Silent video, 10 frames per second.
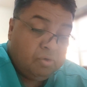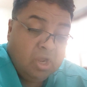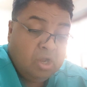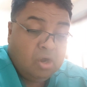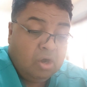
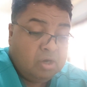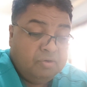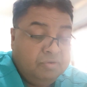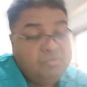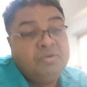or
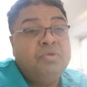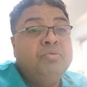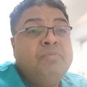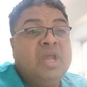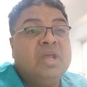you
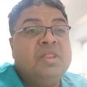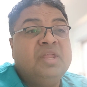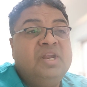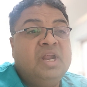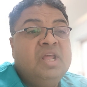may
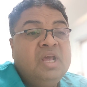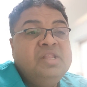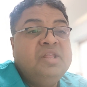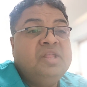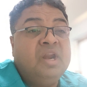consider
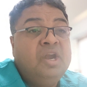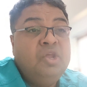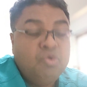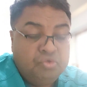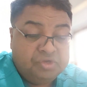this is a
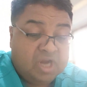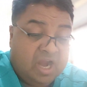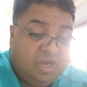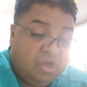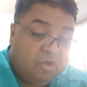reduced
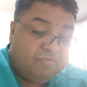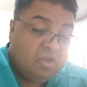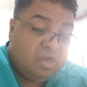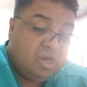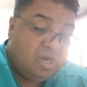kind of
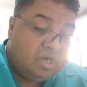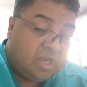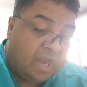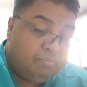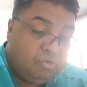
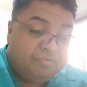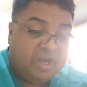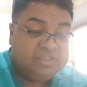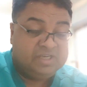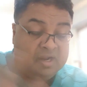type 2
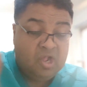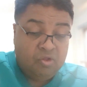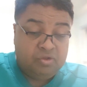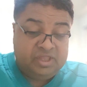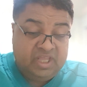fracture.
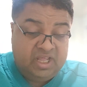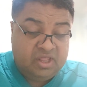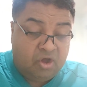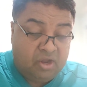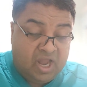So these
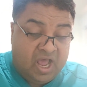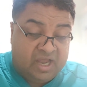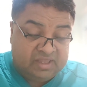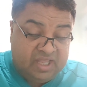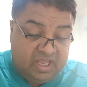all
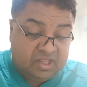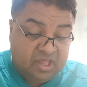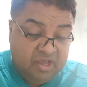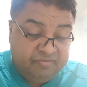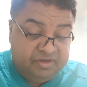are things
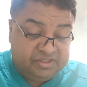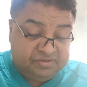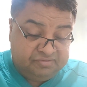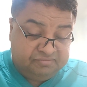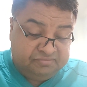which
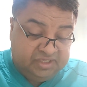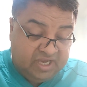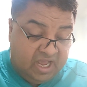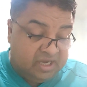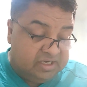we
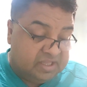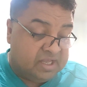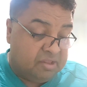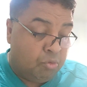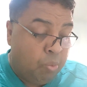are discussing.